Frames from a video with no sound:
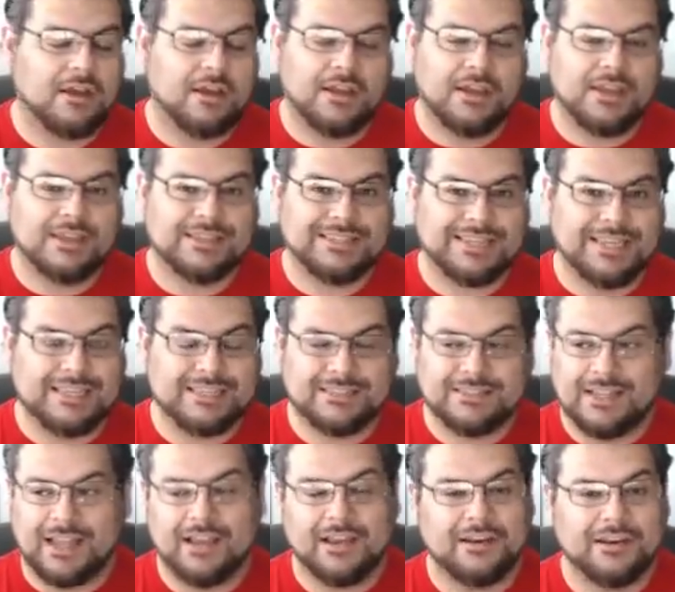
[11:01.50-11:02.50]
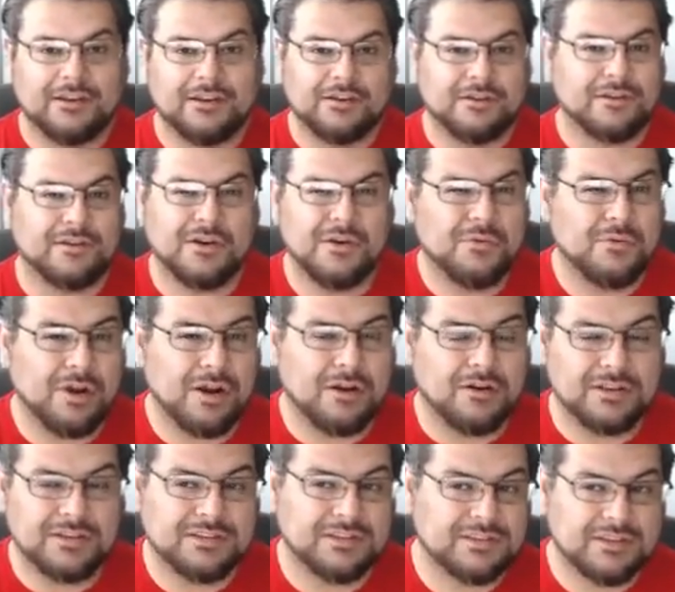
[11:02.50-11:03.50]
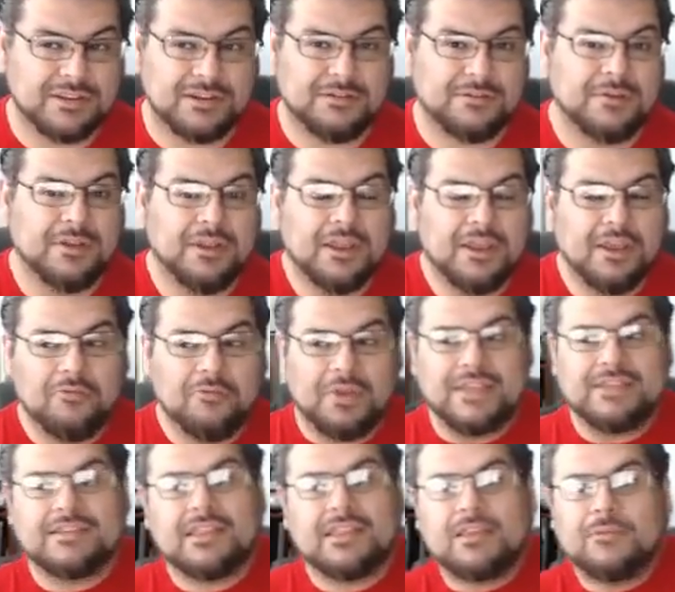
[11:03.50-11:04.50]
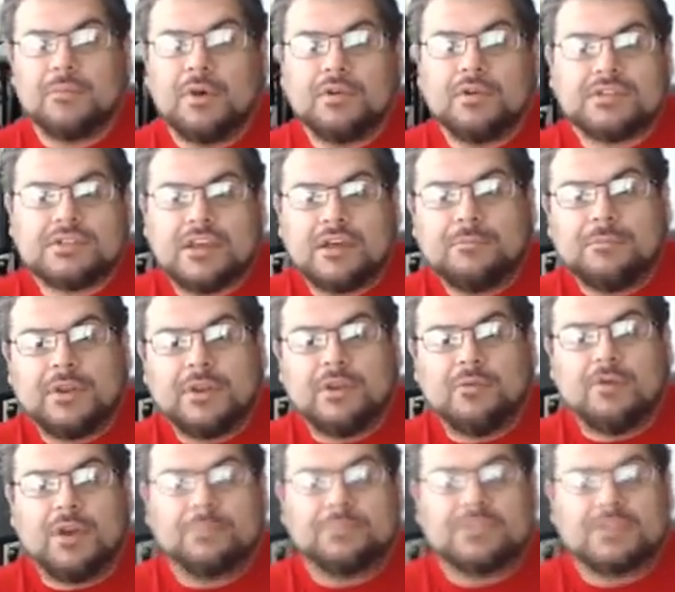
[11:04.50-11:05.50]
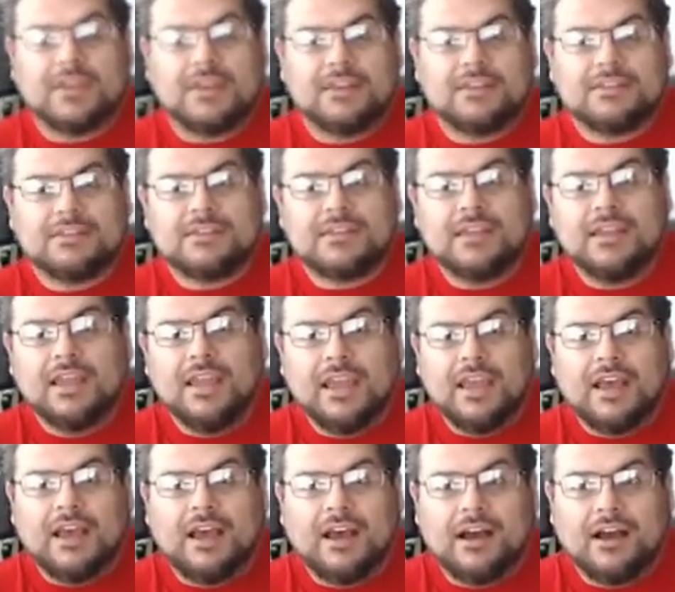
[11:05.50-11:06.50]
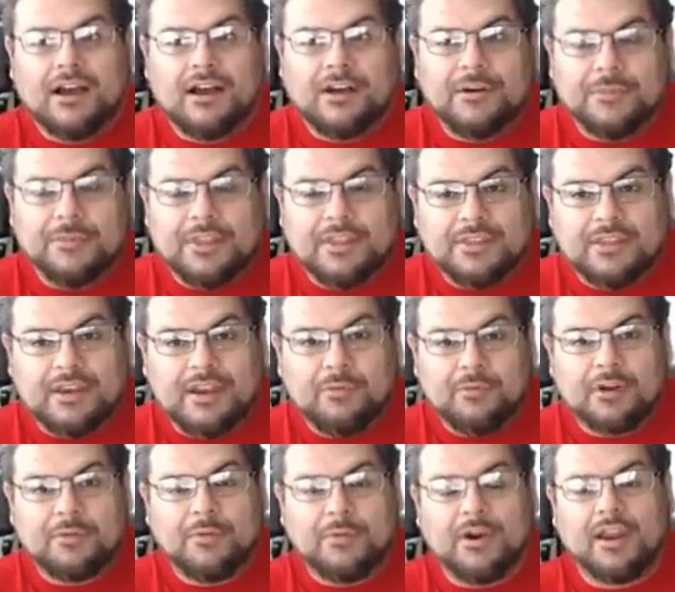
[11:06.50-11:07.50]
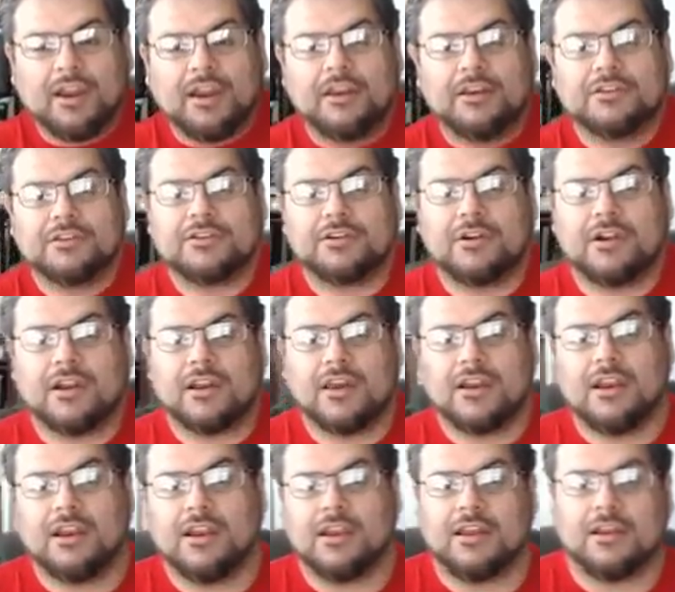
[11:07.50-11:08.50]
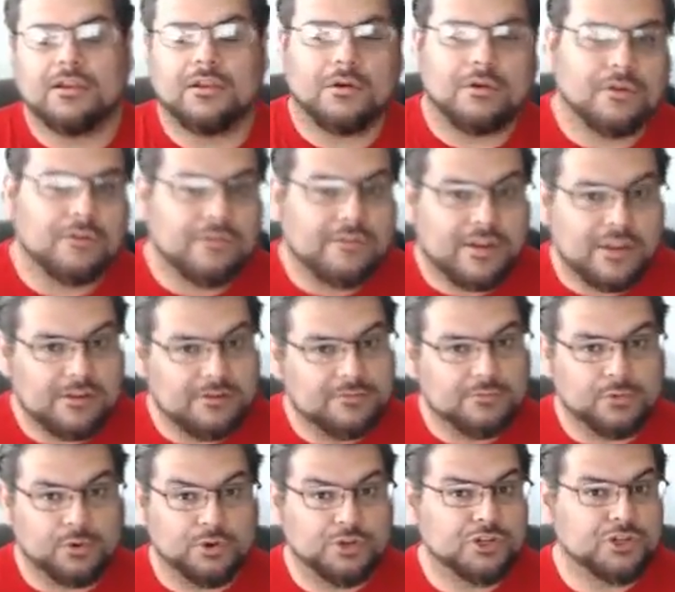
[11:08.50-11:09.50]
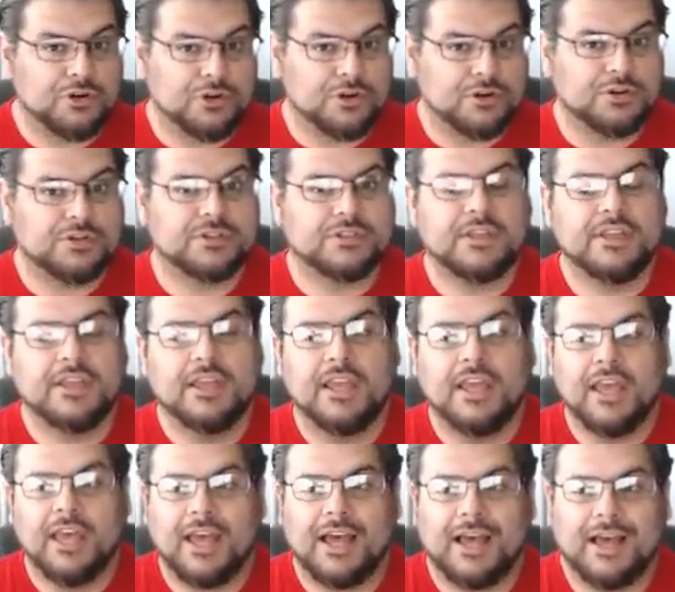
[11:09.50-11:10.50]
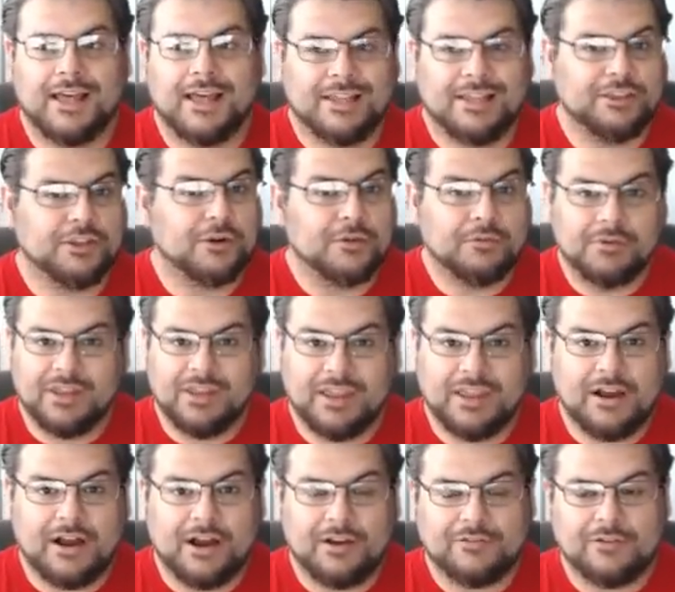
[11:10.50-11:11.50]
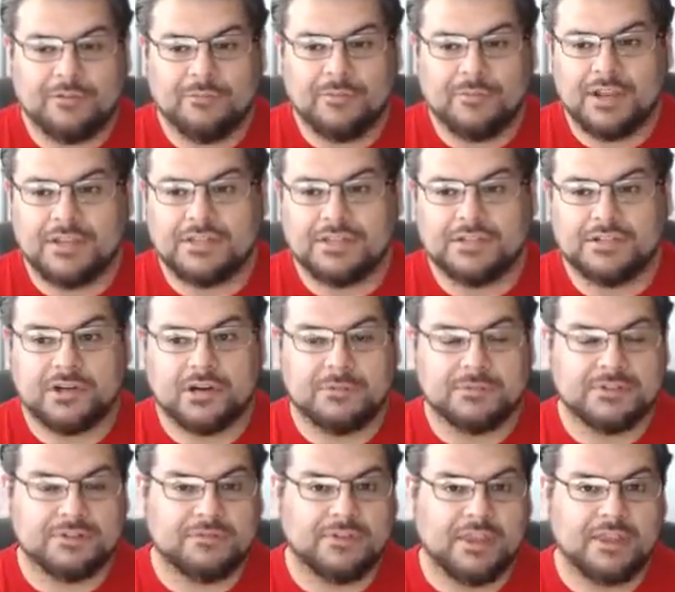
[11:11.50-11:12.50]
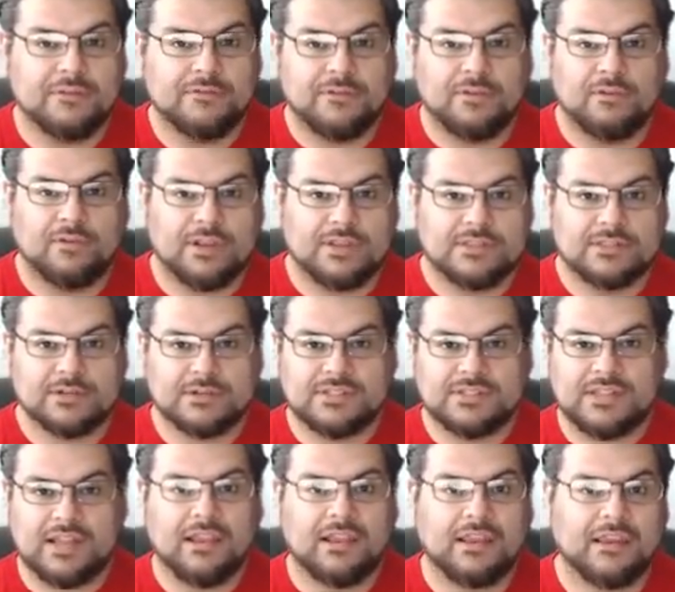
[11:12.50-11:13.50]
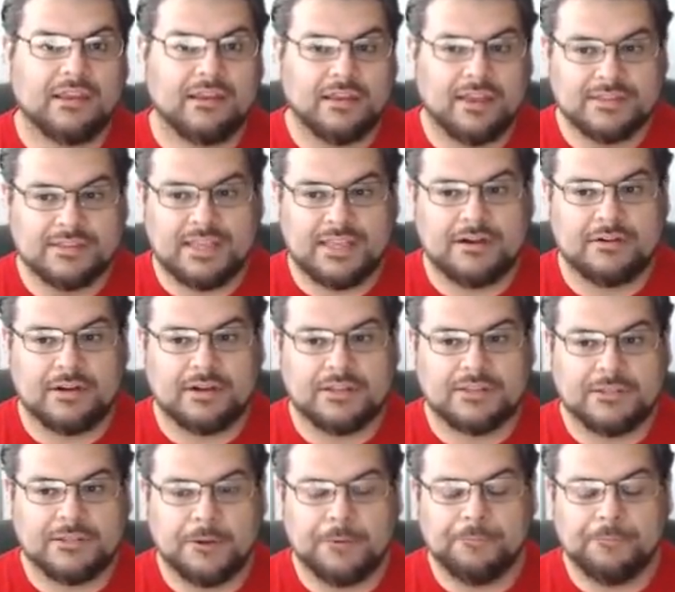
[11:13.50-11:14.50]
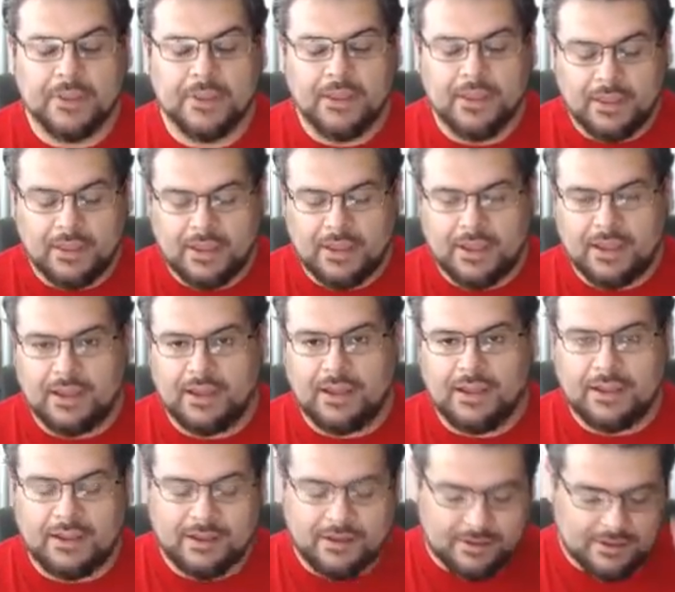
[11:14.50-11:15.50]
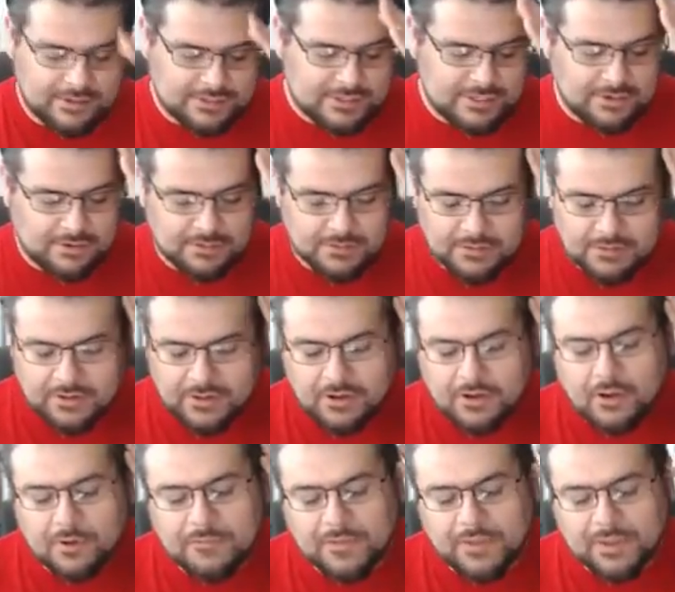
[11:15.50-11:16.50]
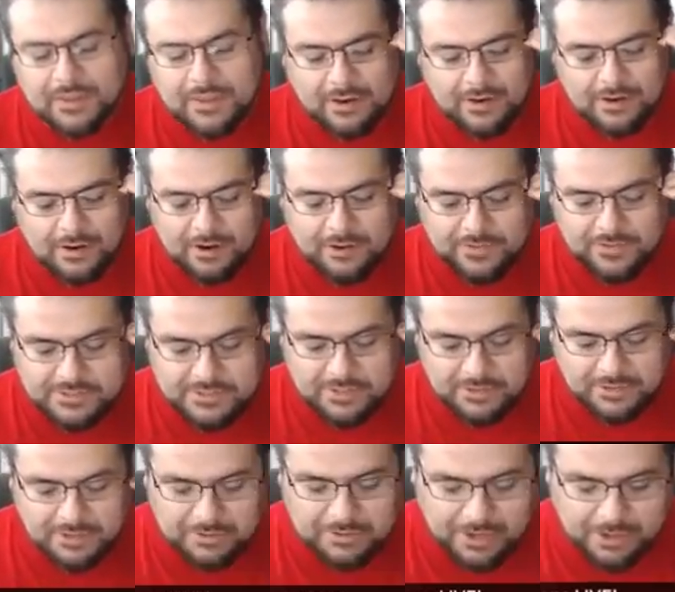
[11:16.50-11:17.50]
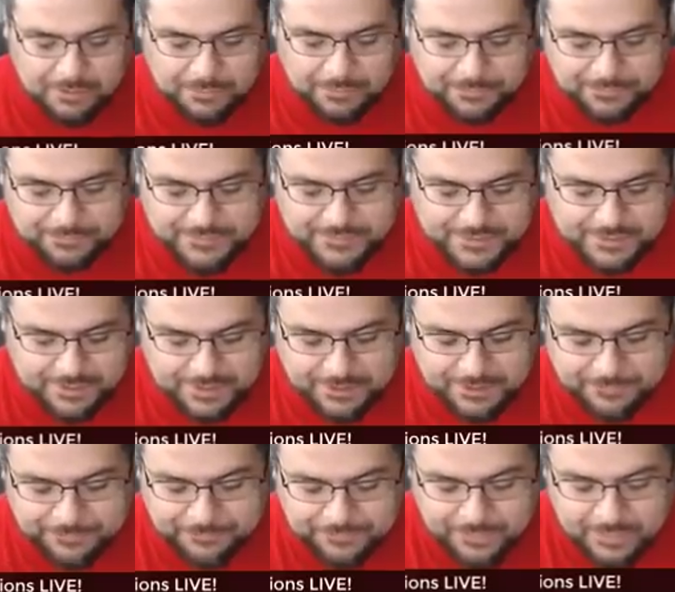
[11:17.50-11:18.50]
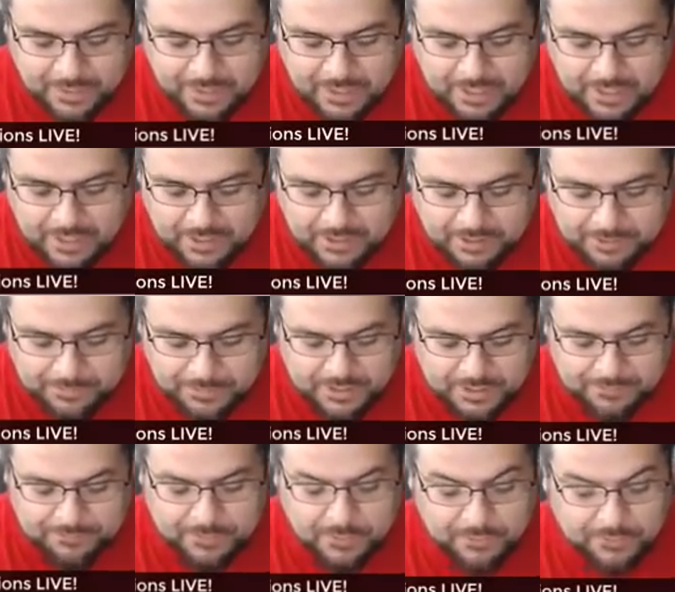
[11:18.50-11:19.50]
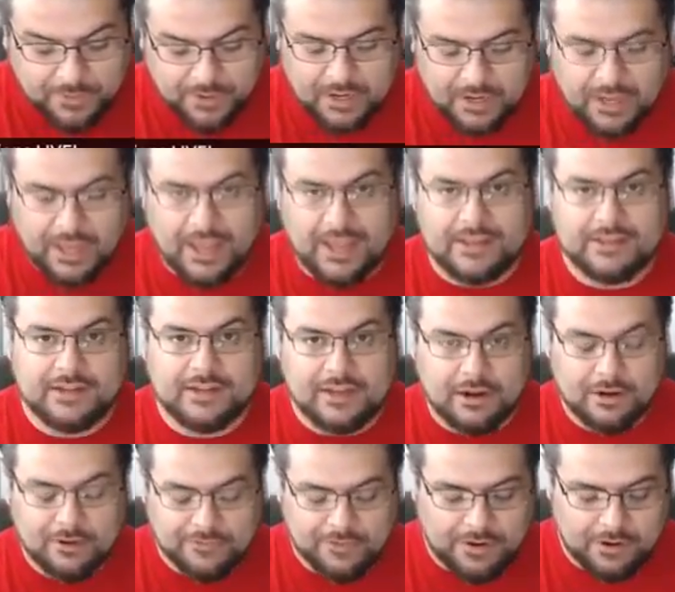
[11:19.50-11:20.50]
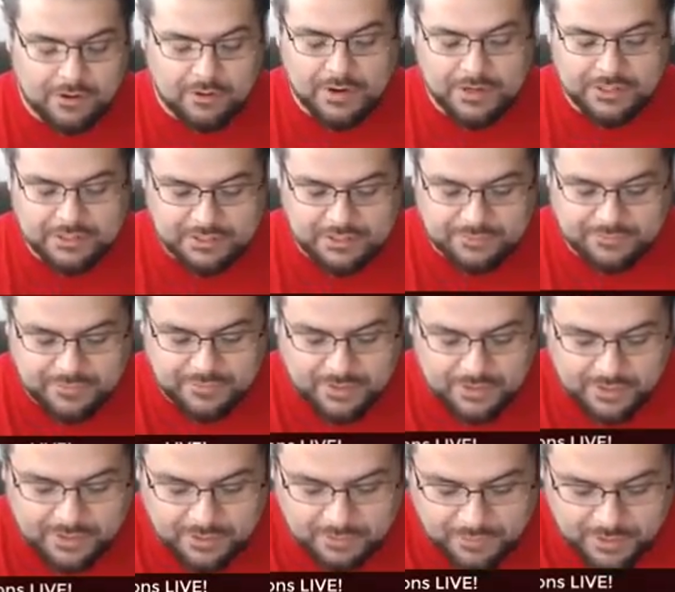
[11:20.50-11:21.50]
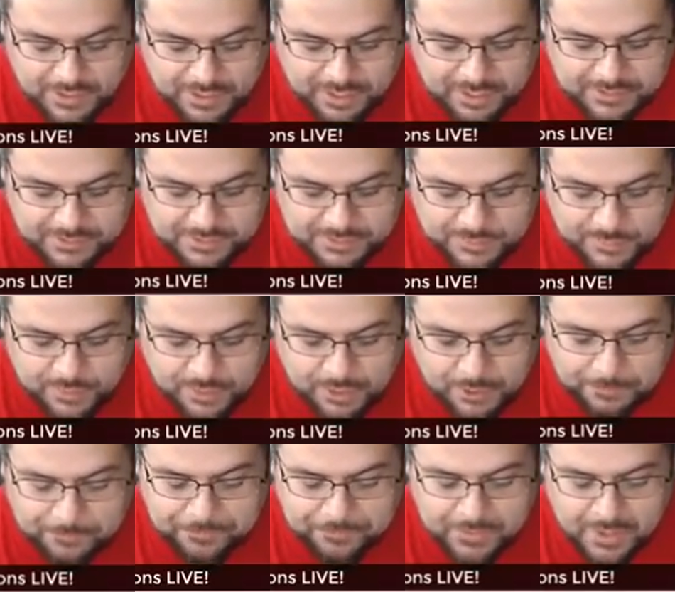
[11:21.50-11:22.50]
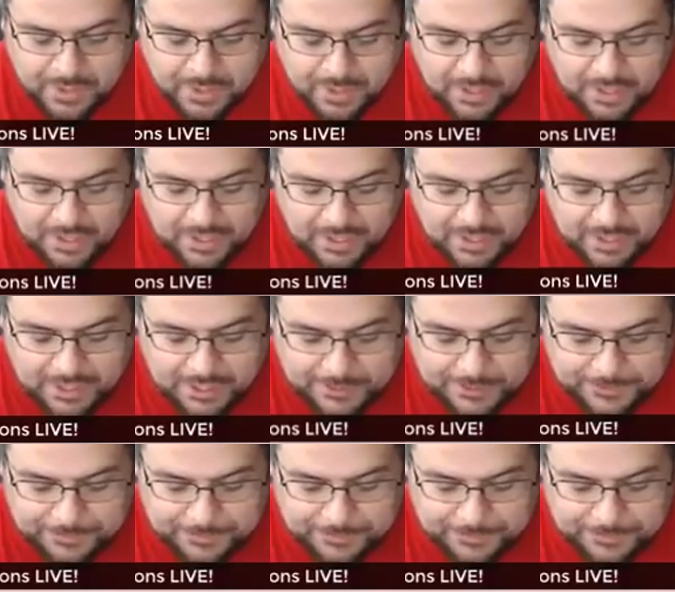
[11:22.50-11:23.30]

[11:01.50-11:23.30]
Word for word: is, is not going to go well. It's just going to, basically most company websites Um, in the network marketing industry are kind of like glorified brochures uh, that don't really offer much in terms of influence or selling, et cetera. So, uh, so hopefully that offers you a little help, Jerry. Um, but feel free to ask, clarify your question if uh, you want to get some more help. Uh,